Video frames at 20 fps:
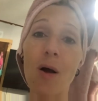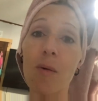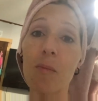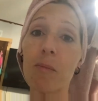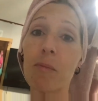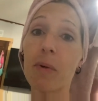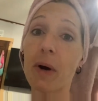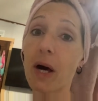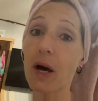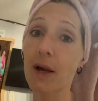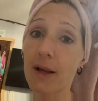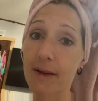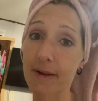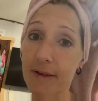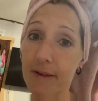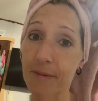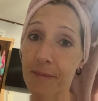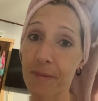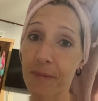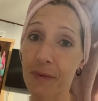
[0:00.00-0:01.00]
But
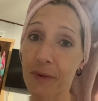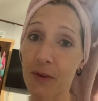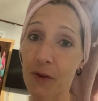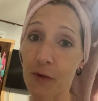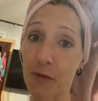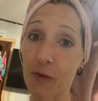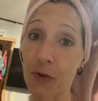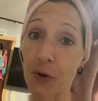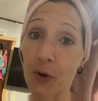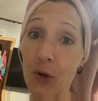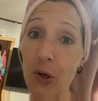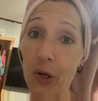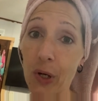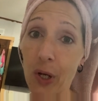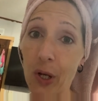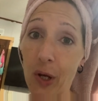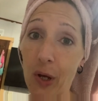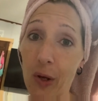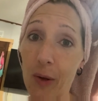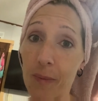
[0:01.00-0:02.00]
if you're going to
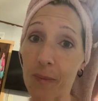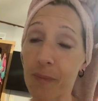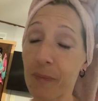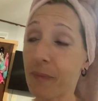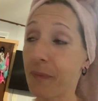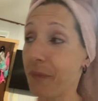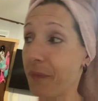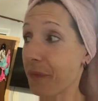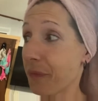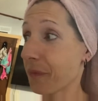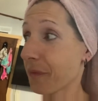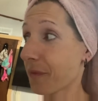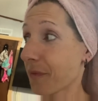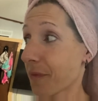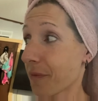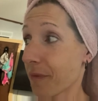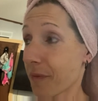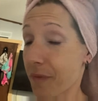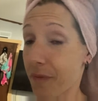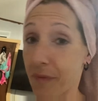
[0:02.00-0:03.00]
come
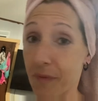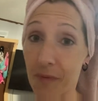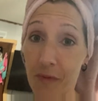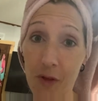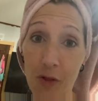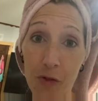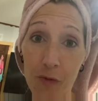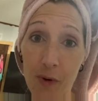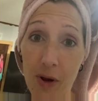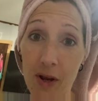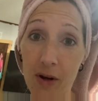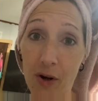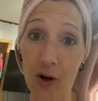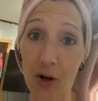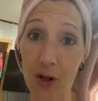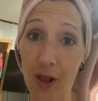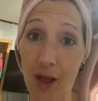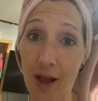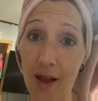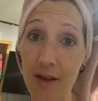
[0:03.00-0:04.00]
threaten
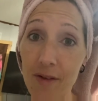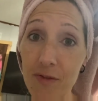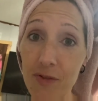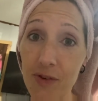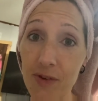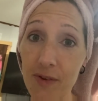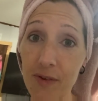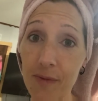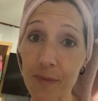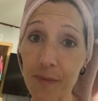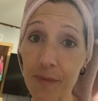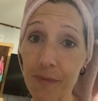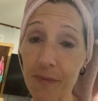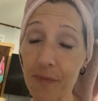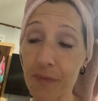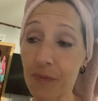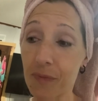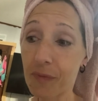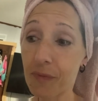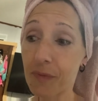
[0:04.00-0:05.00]
our lives,
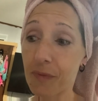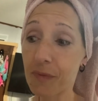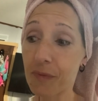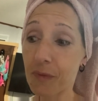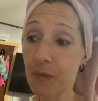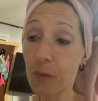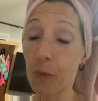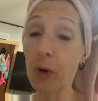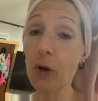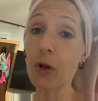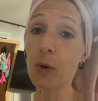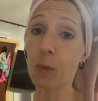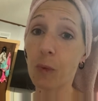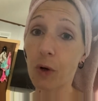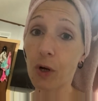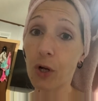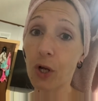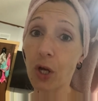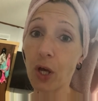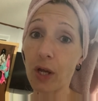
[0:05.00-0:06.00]

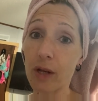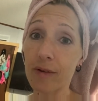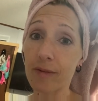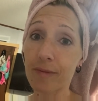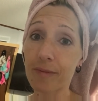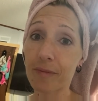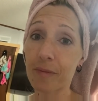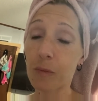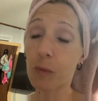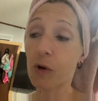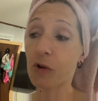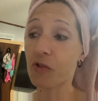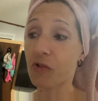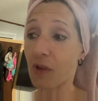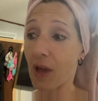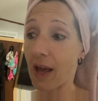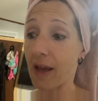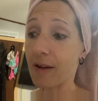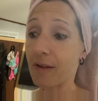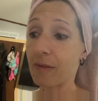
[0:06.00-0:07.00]
we're good. We're
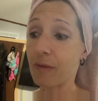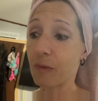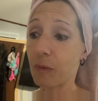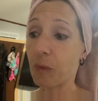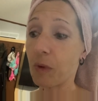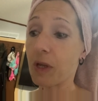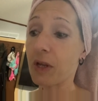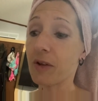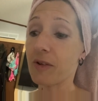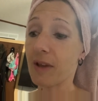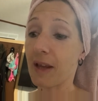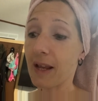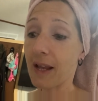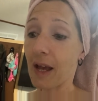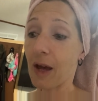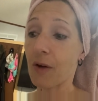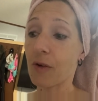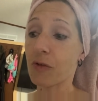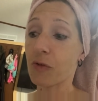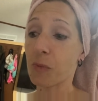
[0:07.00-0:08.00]
set. We could take
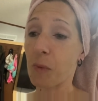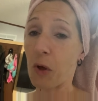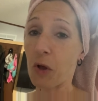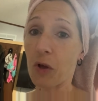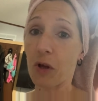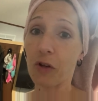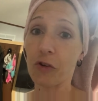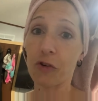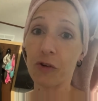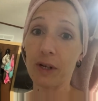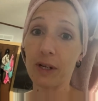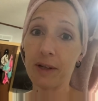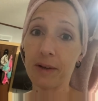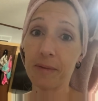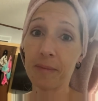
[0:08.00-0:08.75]
out a small country.